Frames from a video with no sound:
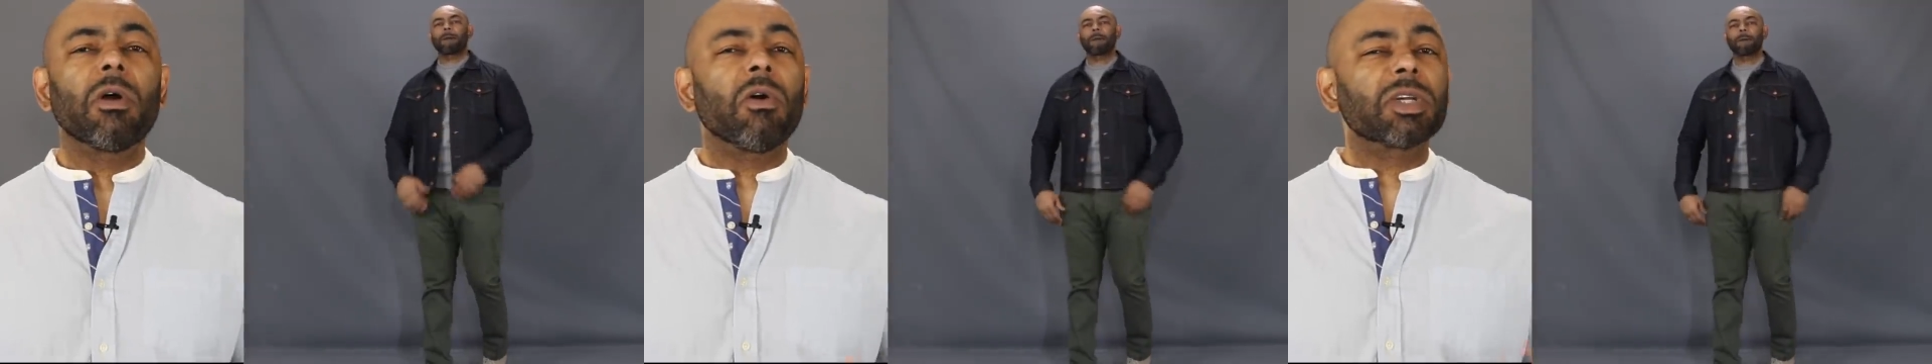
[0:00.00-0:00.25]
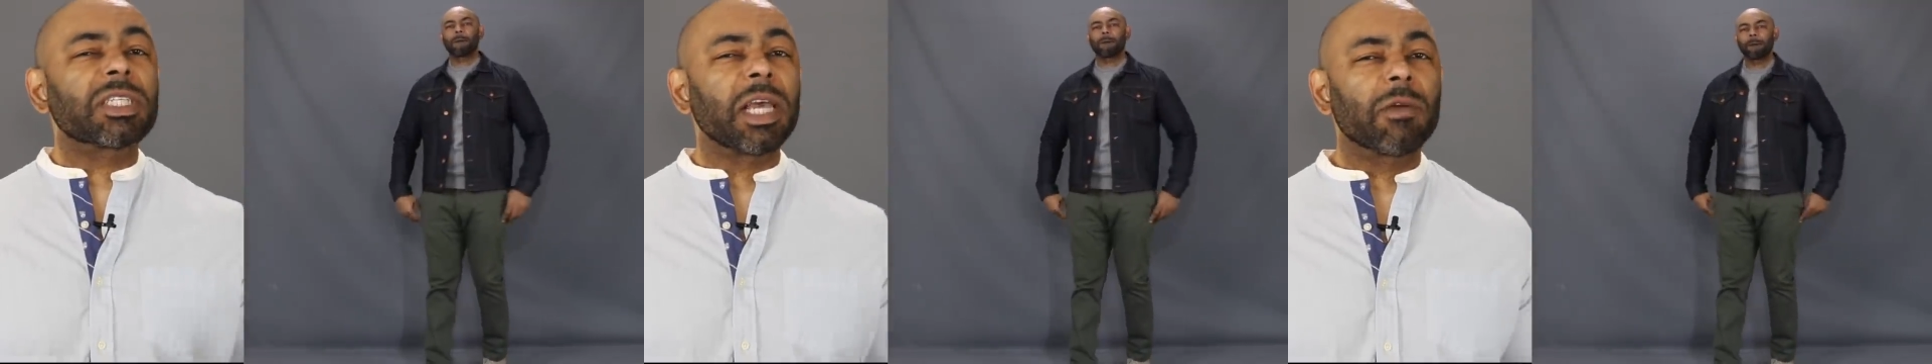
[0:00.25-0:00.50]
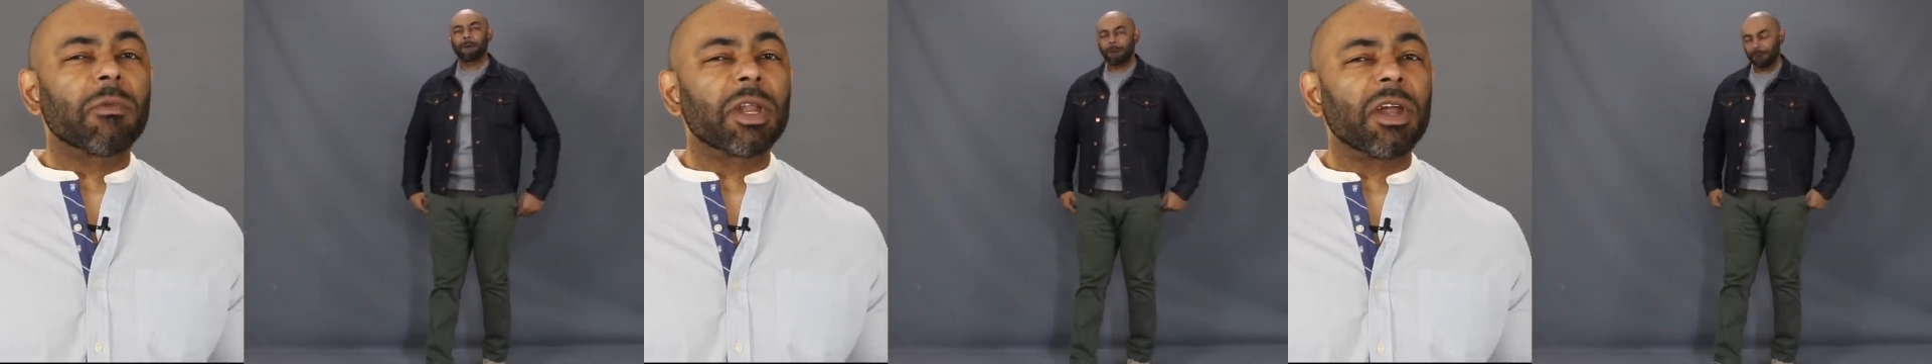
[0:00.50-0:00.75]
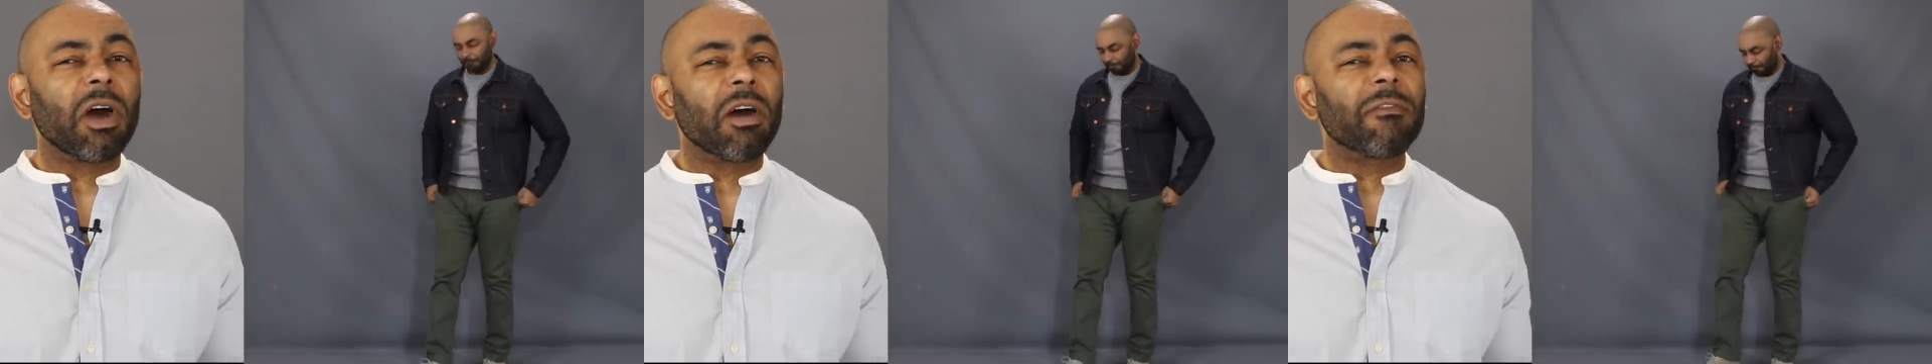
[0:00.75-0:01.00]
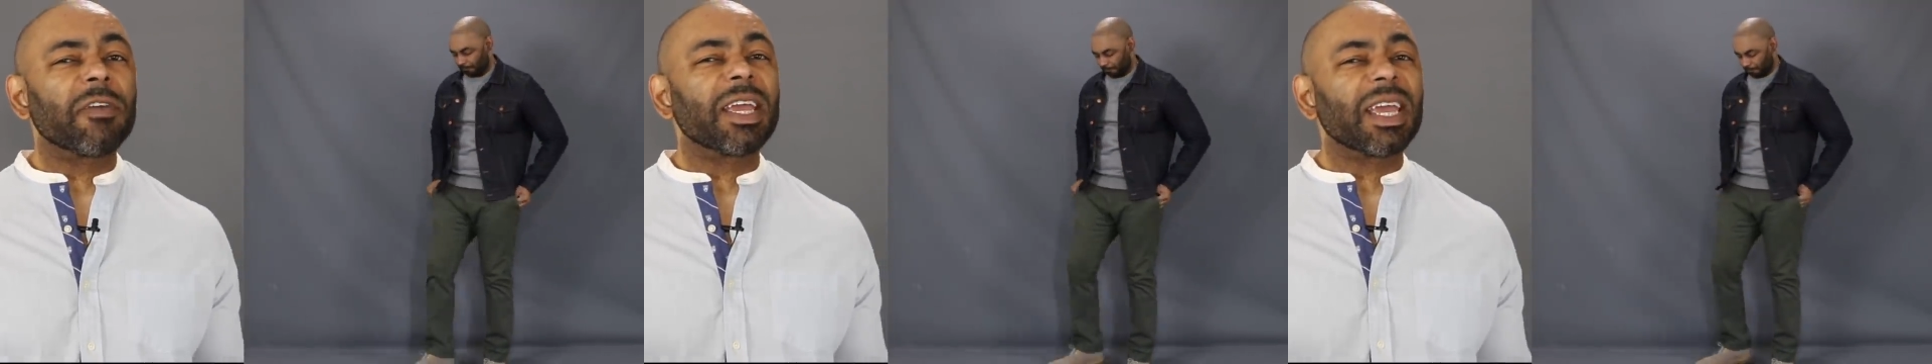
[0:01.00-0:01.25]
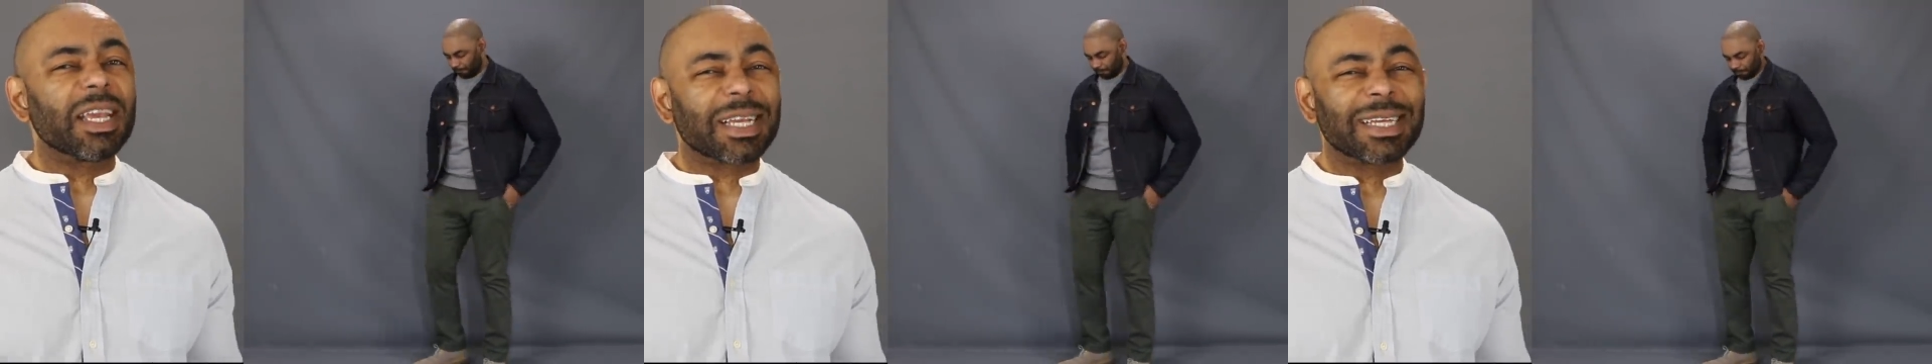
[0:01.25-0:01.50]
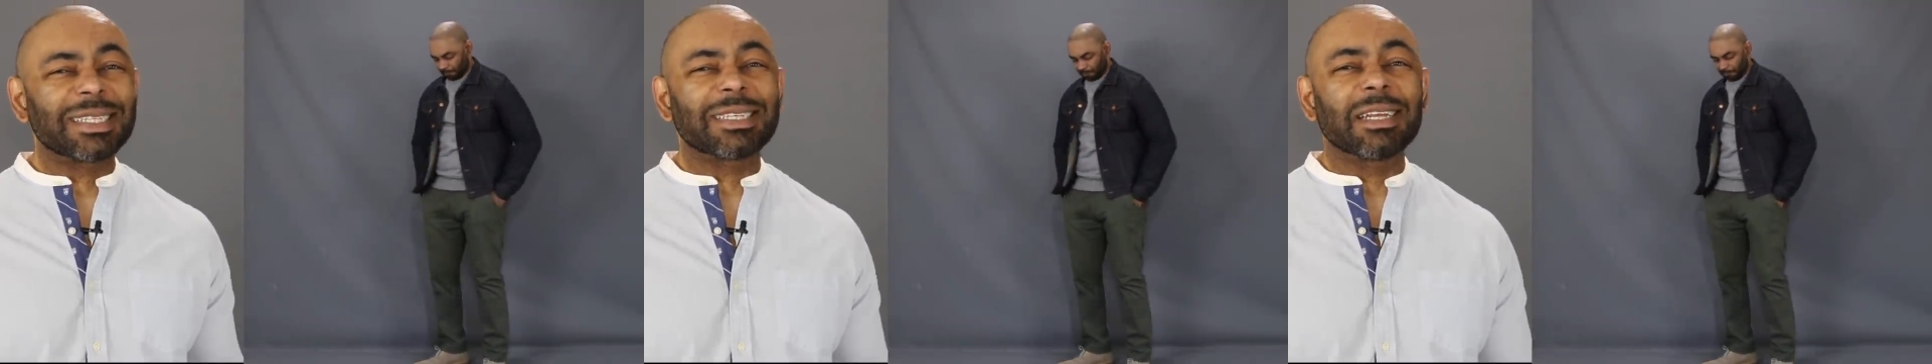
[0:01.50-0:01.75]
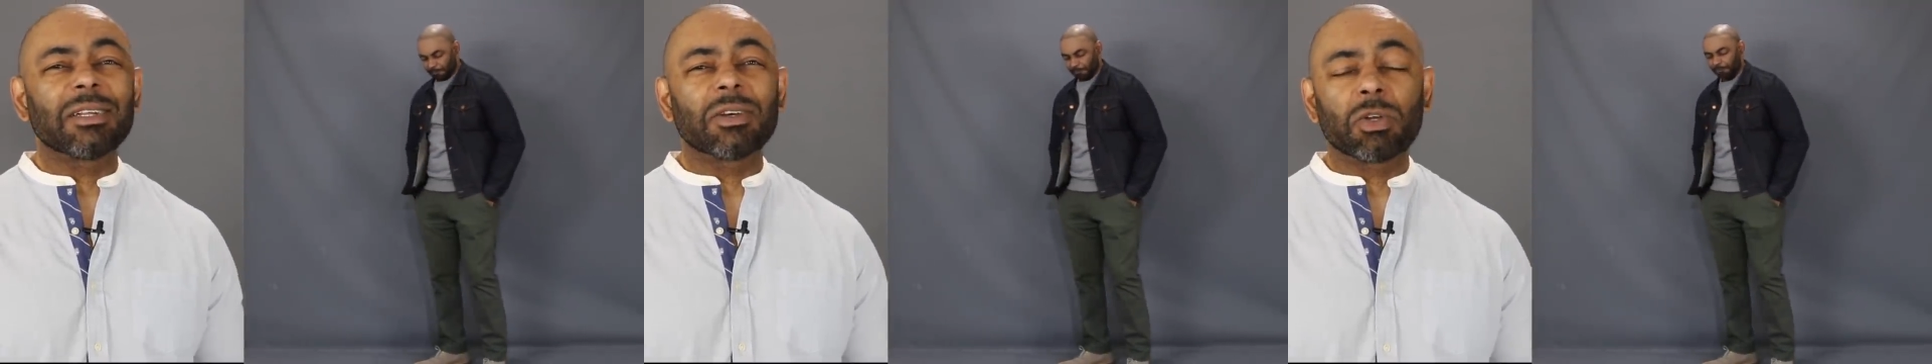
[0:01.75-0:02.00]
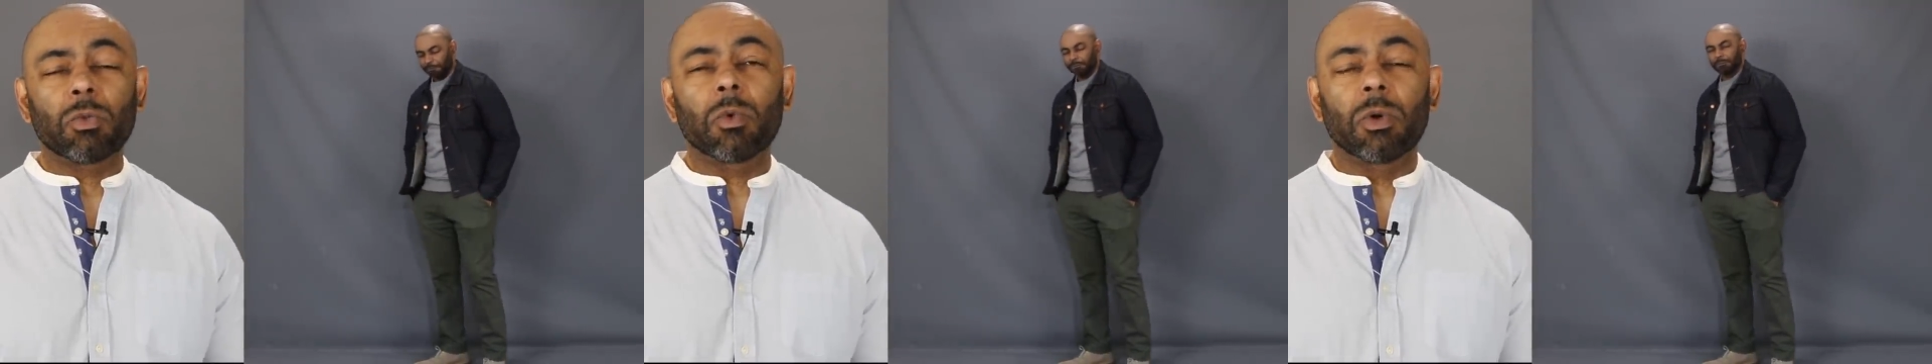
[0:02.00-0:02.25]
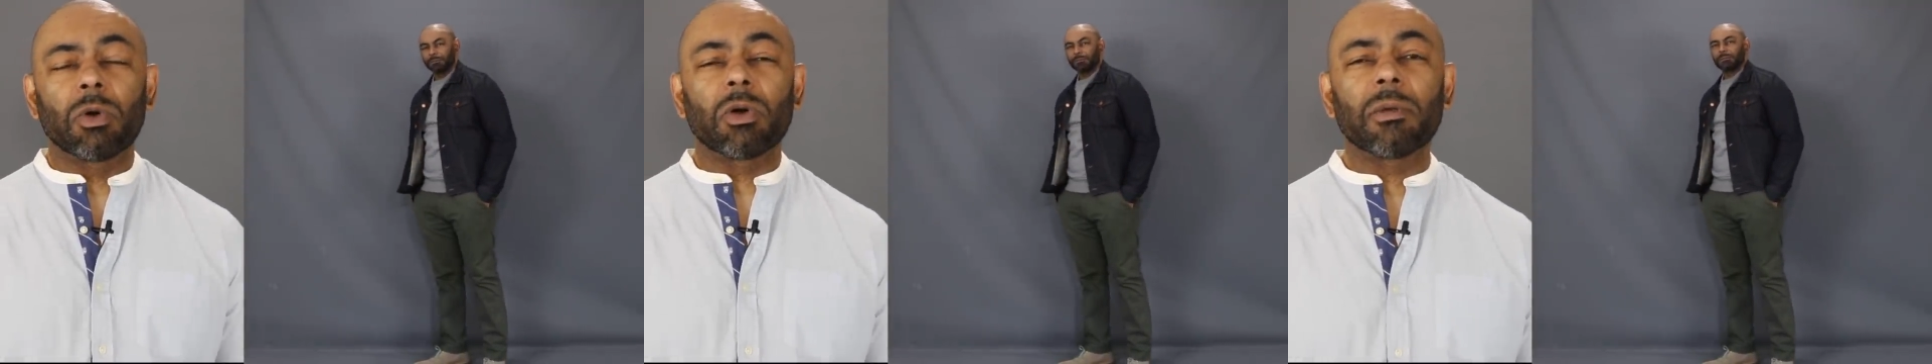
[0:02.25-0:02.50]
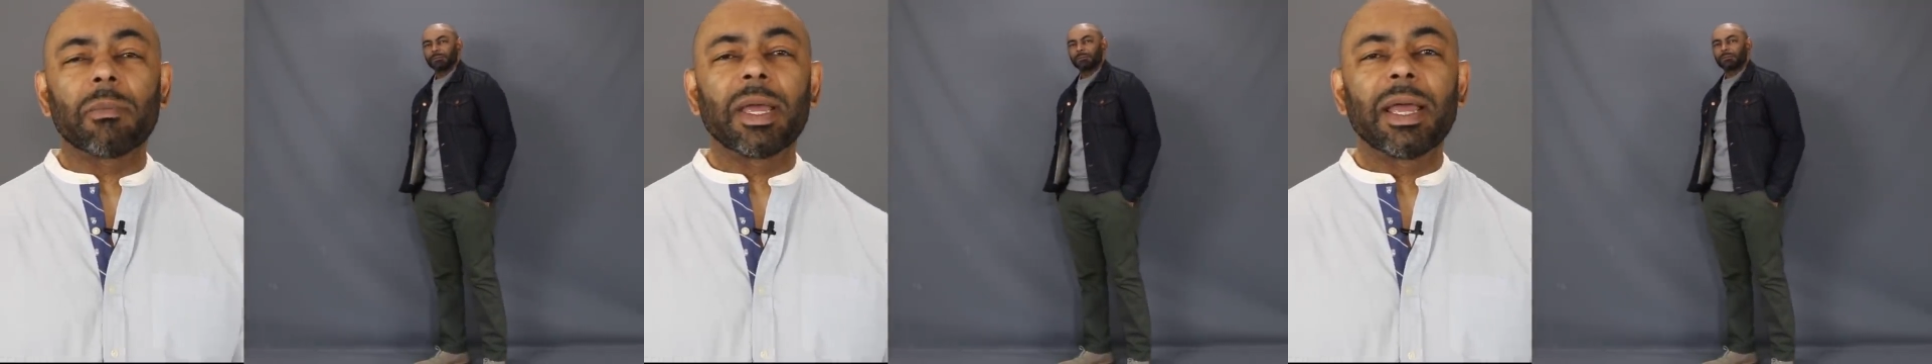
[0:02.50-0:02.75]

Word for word: or take one off, it gets a little warm.